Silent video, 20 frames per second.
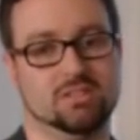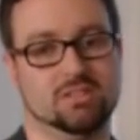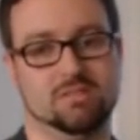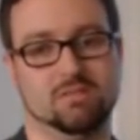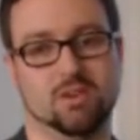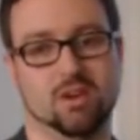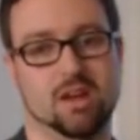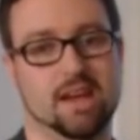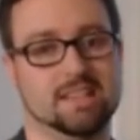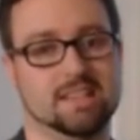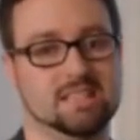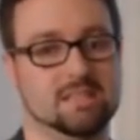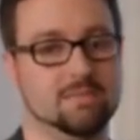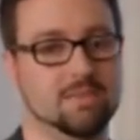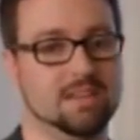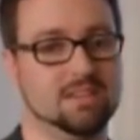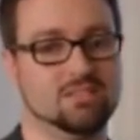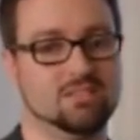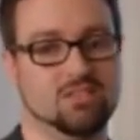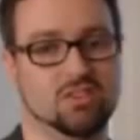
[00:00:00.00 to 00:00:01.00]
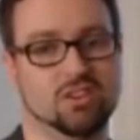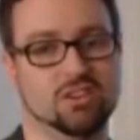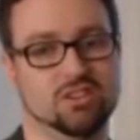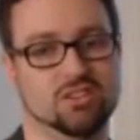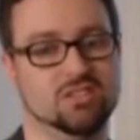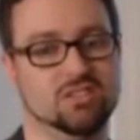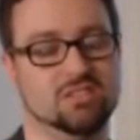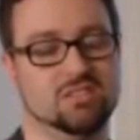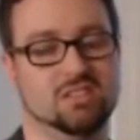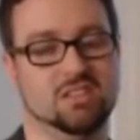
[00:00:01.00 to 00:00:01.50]
You've got SMS
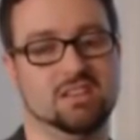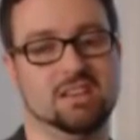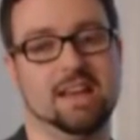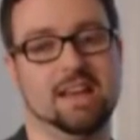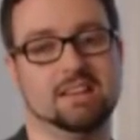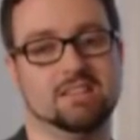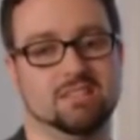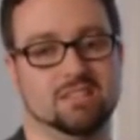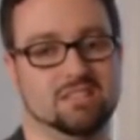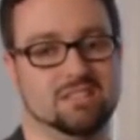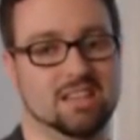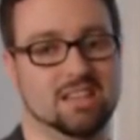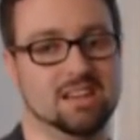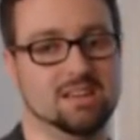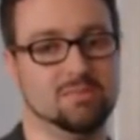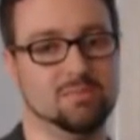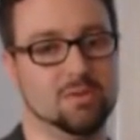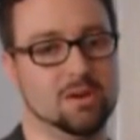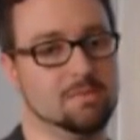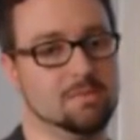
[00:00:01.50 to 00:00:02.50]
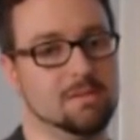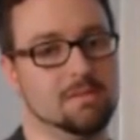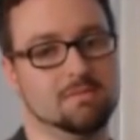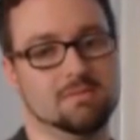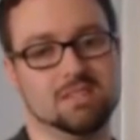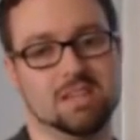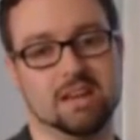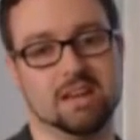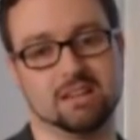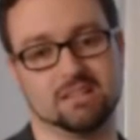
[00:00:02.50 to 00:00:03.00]
Trojans that actually send premium
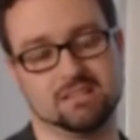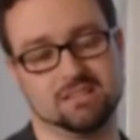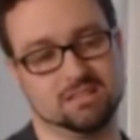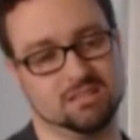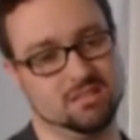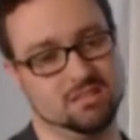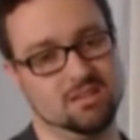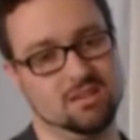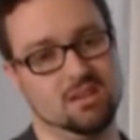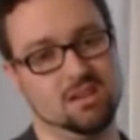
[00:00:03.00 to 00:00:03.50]
texts.